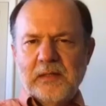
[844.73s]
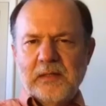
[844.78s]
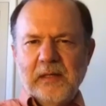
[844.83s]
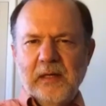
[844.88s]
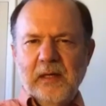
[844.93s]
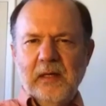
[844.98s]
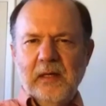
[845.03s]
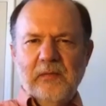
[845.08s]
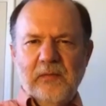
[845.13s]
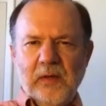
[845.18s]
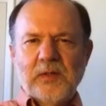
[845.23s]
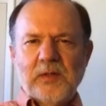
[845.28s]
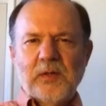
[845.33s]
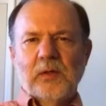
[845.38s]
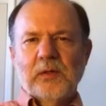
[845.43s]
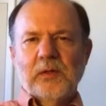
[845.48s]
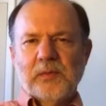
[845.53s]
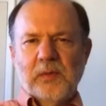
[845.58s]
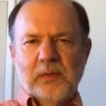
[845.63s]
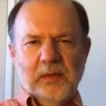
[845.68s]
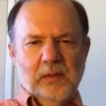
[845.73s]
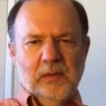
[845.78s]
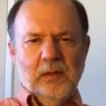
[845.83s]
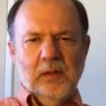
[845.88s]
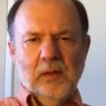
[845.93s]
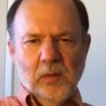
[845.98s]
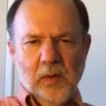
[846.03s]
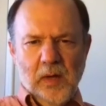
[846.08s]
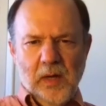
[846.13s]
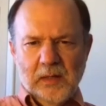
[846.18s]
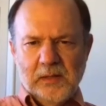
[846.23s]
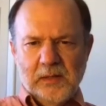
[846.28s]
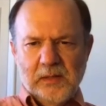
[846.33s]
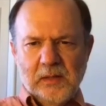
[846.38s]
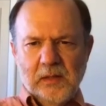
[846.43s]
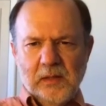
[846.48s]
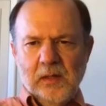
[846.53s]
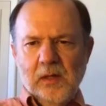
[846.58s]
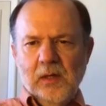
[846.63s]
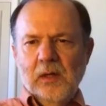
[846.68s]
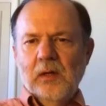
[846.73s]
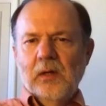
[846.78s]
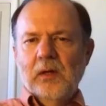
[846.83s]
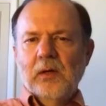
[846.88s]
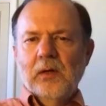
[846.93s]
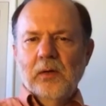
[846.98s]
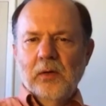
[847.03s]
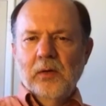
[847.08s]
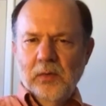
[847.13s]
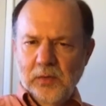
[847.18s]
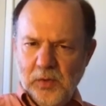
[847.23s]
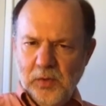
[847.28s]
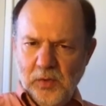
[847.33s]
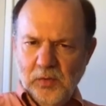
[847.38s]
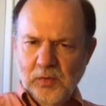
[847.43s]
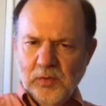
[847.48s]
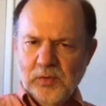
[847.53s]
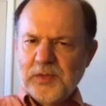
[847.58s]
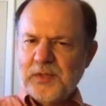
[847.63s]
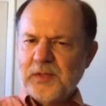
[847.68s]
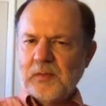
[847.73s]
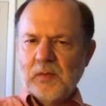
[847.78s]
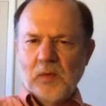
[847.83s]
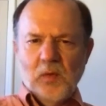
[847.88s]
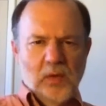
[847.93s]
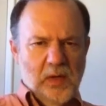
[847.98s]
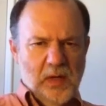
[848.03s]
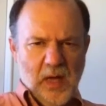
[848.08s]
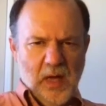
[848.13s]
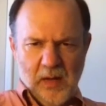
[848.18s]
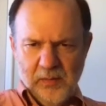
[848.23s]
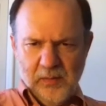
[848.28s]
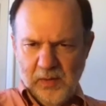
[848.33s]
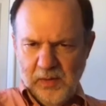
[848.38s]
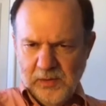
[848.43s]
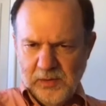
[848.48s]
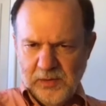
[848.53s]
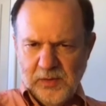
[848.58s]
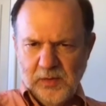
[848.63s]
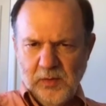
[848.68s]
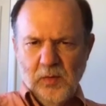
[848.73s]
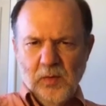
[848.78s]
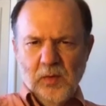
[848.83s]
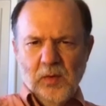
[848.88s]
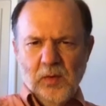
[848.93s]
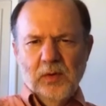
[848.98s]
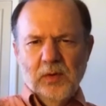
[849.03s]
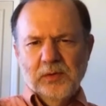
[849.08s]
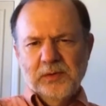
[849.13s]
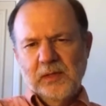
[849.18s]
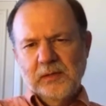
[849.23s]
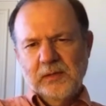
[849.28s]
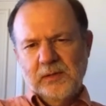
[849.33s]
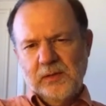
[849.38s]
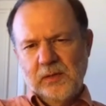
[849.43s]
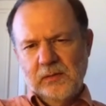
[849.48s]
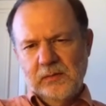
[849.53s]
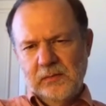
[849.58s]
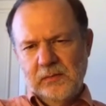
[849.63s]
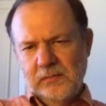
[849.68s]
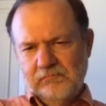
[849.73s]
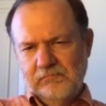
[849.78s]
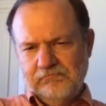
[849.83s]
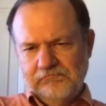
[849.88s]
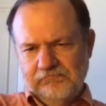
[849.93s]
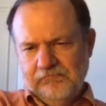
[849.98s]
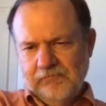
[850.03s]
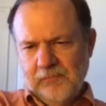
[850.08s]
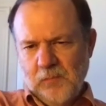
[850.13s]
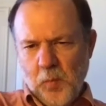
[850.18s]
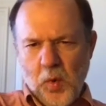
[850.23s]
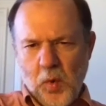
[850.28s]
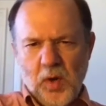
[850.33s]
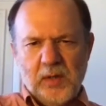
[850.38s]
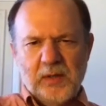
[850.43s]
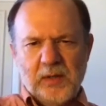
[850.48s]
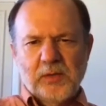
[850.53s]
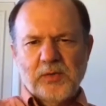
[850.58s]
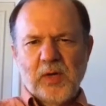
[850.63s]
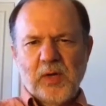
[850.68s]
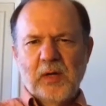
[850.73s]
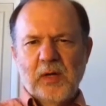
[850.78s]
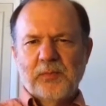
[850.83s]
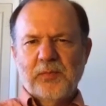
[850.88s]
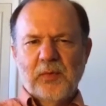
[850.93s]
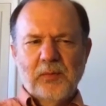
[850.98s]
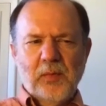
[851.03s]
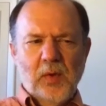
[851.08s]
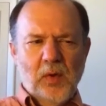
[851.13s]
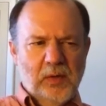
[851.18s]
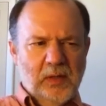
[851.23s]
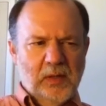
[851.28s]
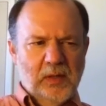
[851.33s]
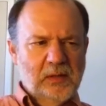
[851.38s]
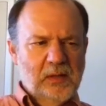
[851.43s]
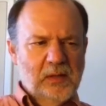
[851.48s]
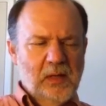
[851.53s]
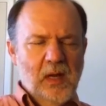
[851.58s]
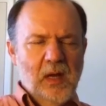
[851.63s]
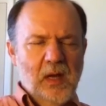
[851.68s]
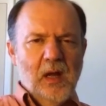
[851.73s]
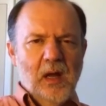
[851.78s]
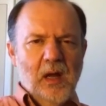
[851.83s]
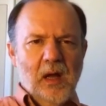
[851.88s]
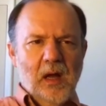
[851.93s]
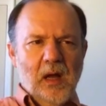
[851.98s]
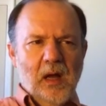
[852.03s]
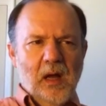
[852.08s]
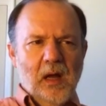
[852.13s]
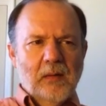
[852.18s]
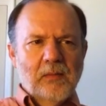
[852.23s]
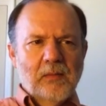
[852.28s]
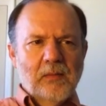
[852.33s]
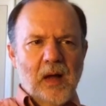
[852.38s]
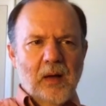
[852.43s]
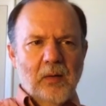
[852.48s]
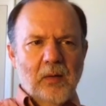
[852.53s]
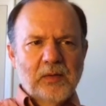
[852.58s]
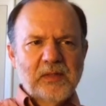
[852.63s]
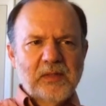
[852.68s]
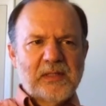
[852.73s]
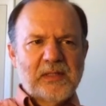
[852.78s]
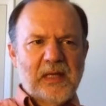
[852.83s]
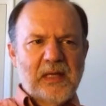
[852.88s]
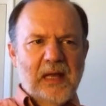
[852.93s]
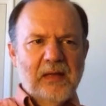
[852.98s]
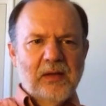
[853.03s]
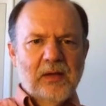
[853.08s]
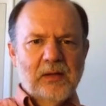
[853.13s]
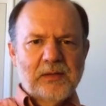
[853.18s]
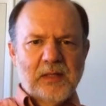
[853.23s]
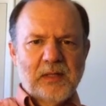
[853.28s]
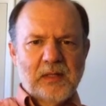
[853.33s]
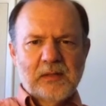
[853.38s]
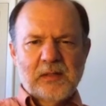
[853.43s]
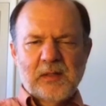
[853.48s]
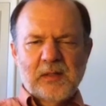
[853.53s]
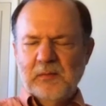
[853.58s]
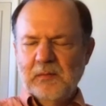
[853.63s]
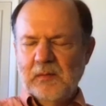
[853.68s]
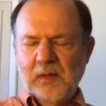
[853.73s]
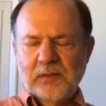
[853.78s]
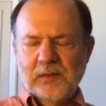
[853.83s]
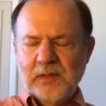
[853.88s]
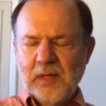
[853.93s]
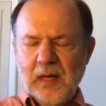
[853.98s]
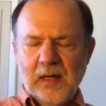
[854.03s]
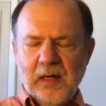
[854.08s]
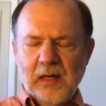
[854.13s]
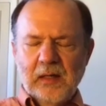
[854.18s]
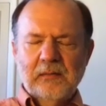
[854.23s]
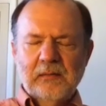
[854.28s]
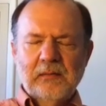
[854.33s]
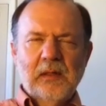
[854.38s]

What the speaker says: individuals within the U.S. who use origami in schools and work to try to promote it. I wouldn't say there's not